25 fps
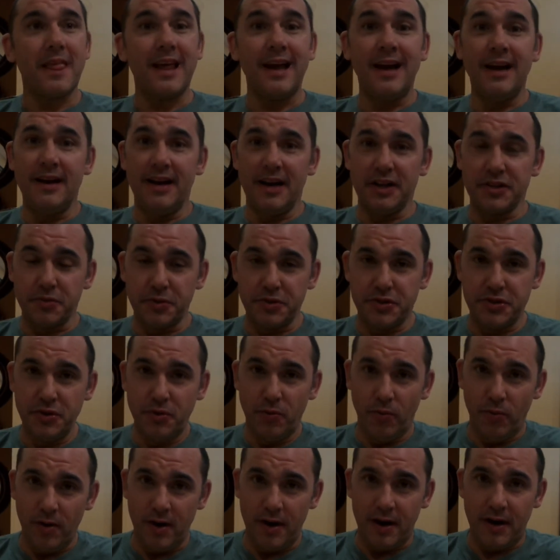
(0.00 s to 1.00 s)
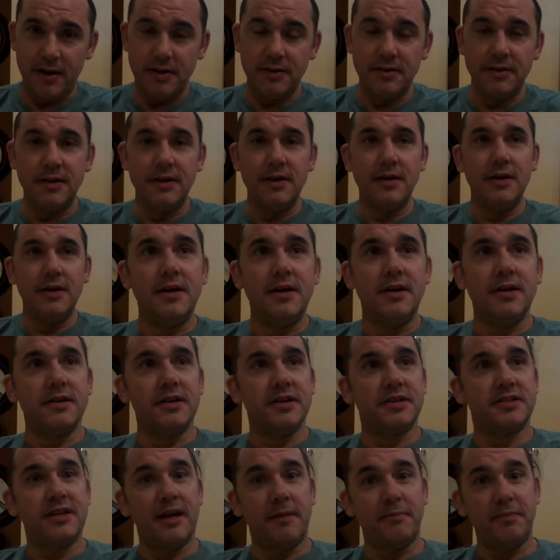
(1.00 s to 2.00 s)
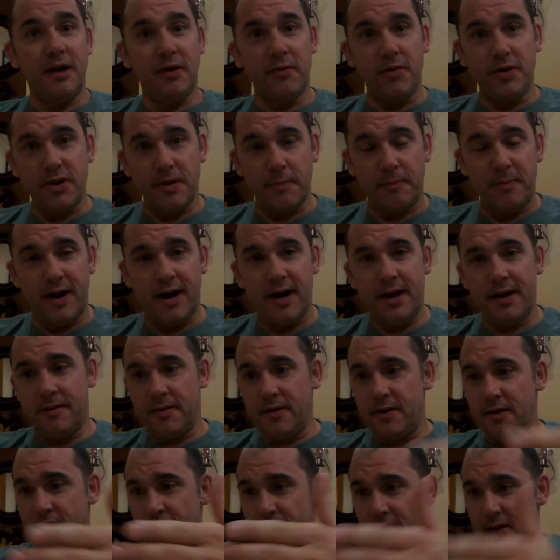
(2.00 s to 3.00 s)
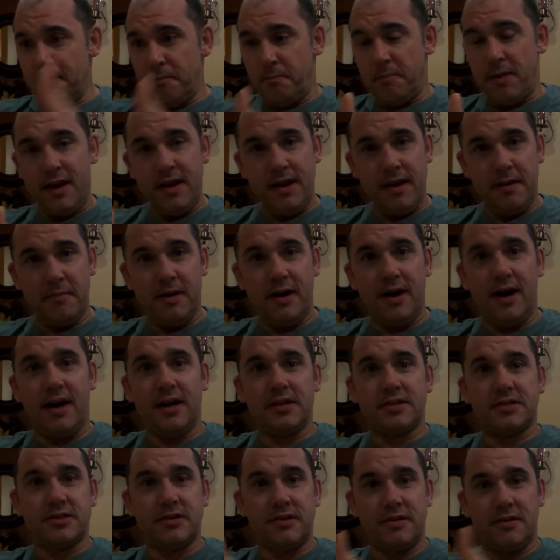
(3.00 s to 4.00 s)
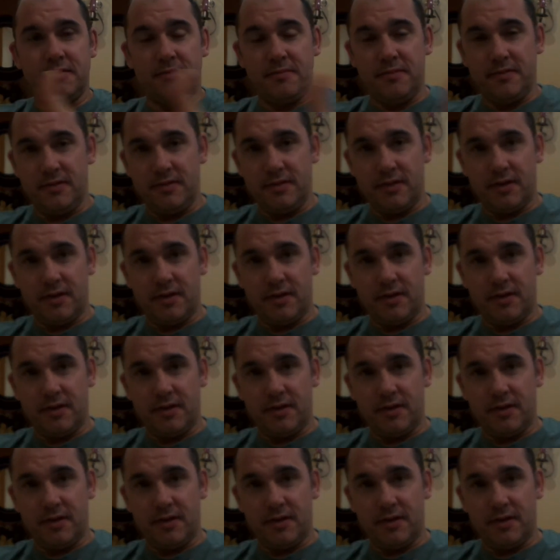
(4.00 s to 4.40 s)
and that's what you want the same thing when you're buying medium hots or,